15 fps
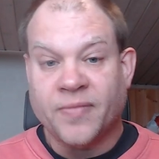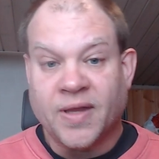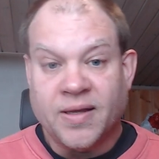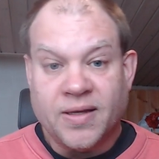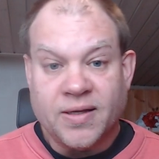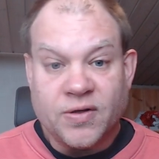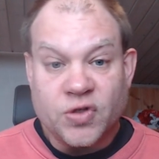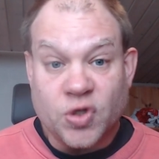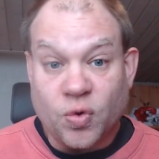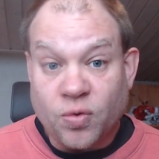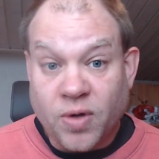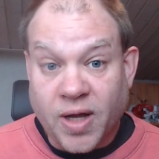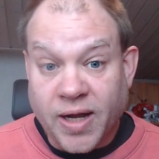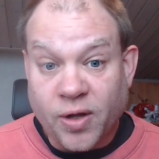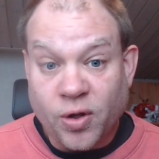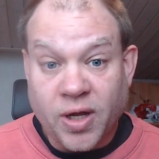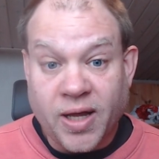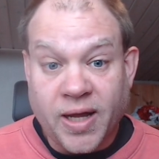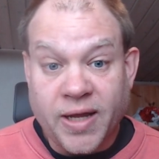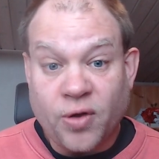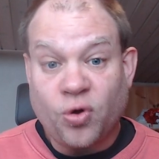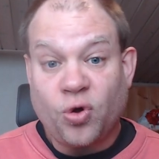so I'll, i
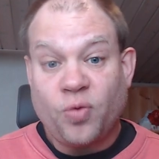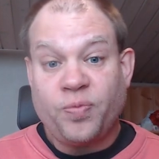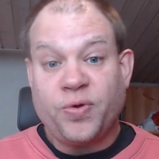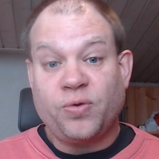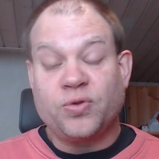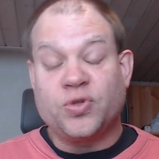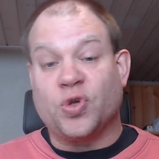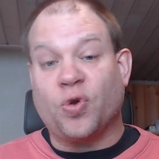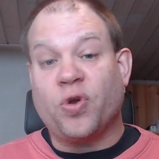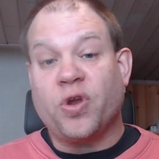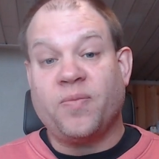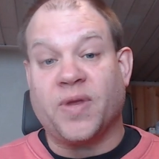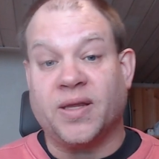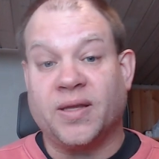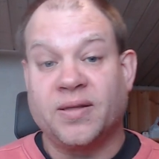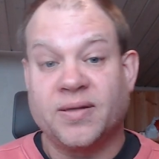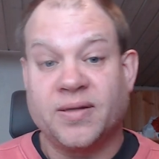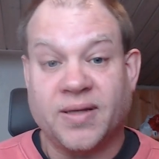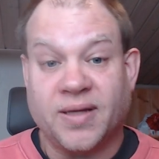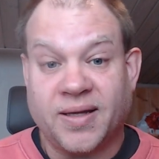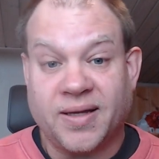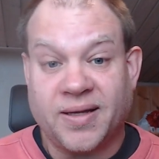hope you'll join me
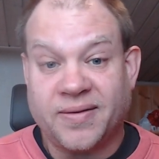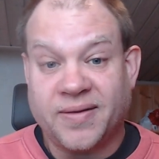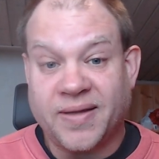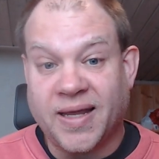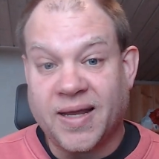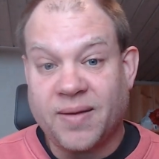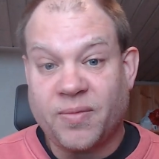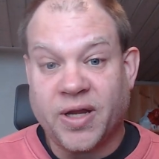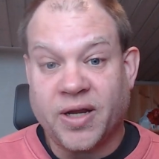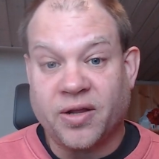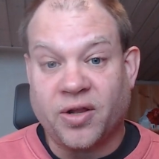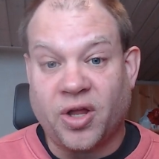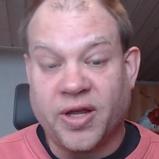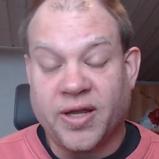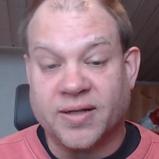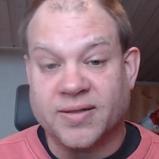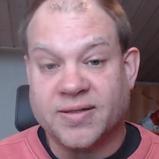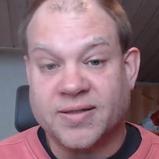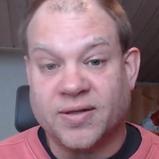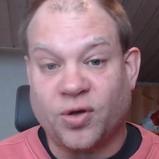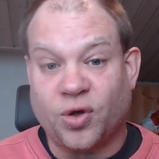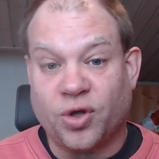uh, and my clients
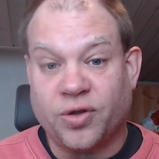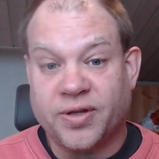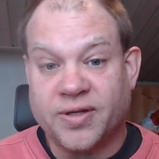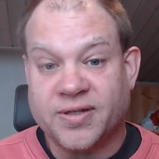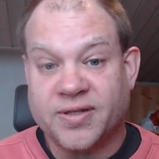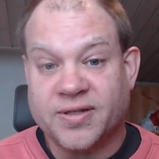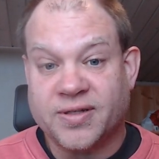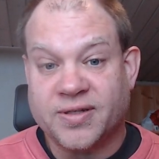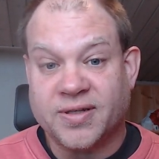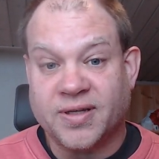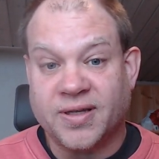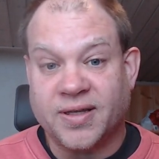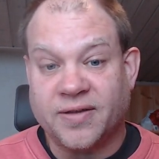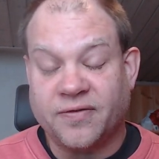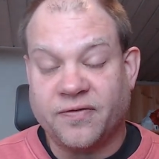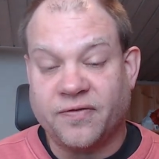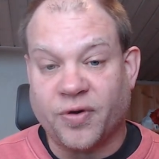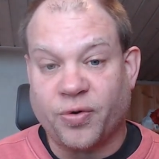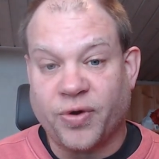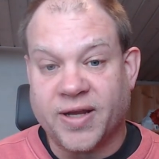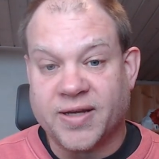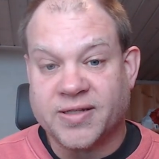on this uh, very
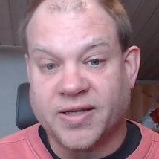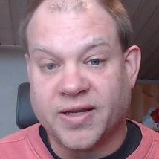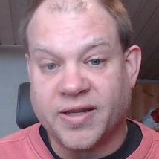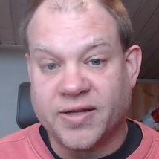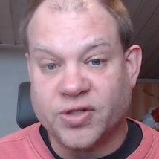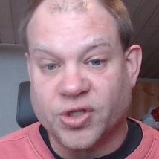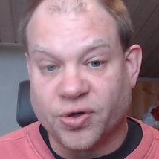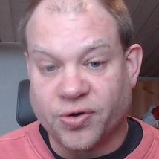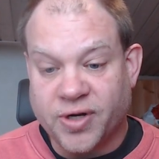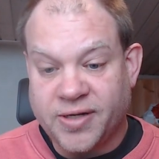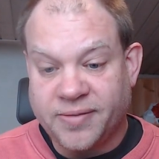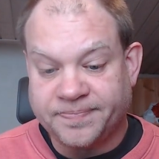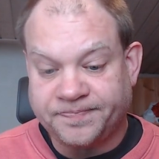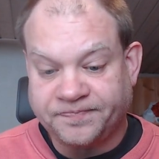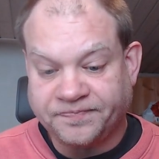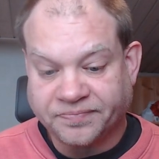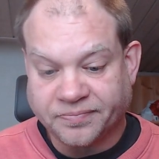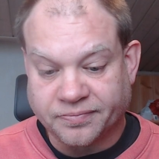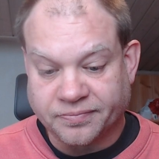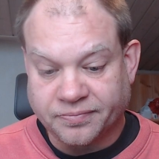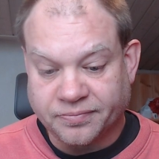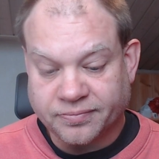exciting journey.
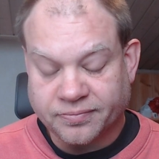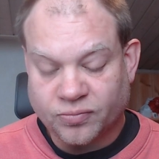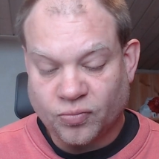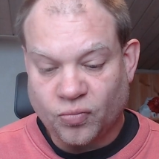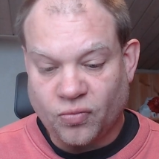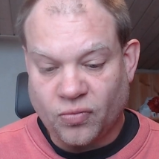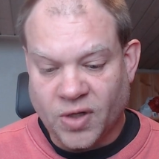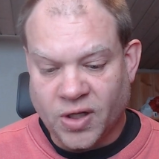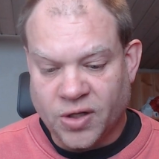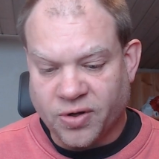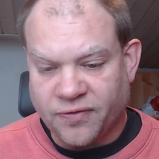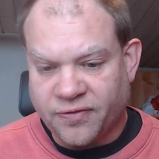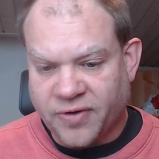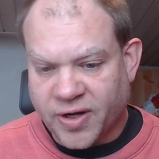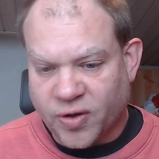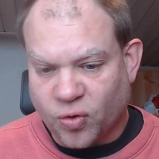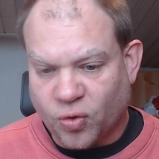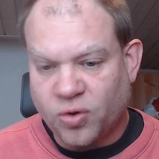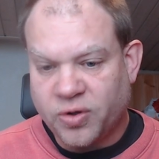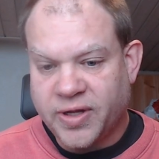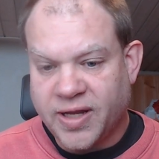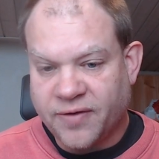You can find all the
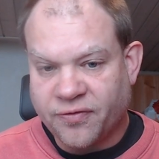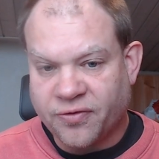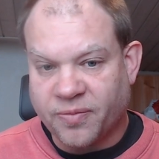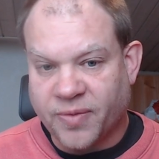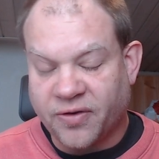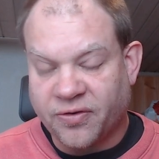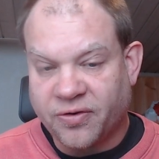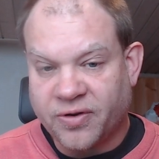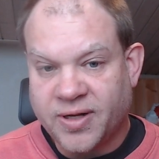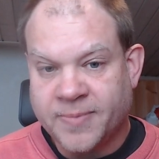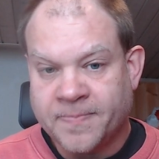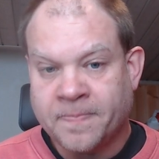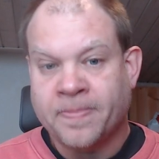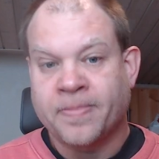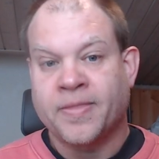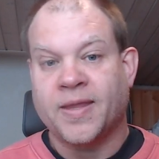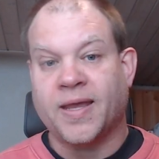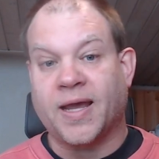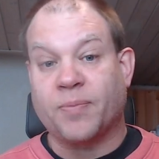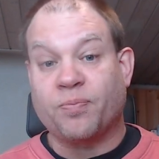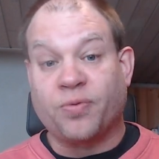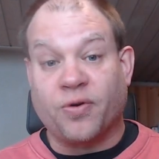information at
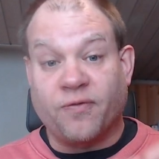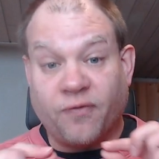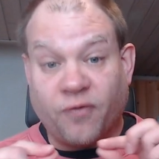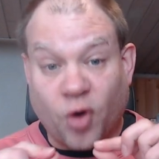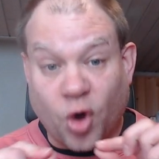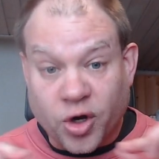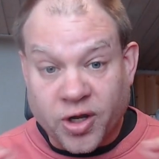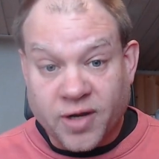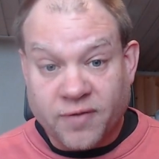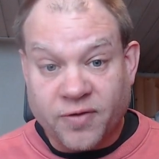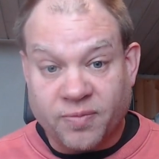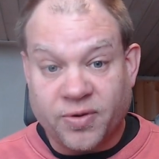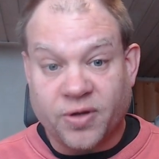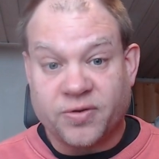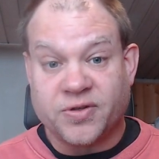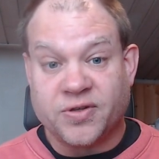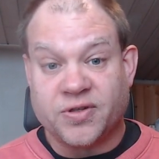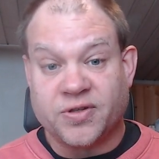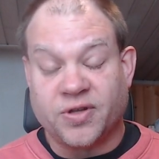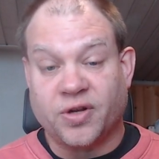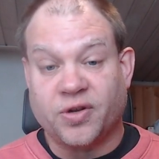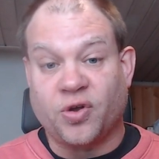
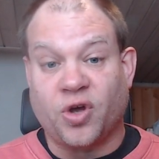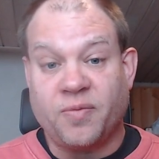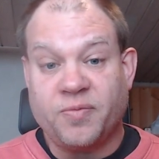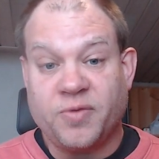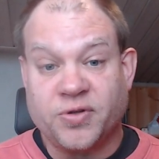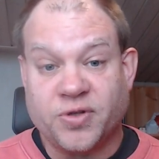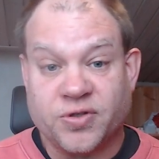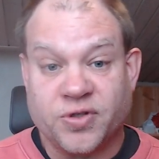provocativehypnosis.com. You just go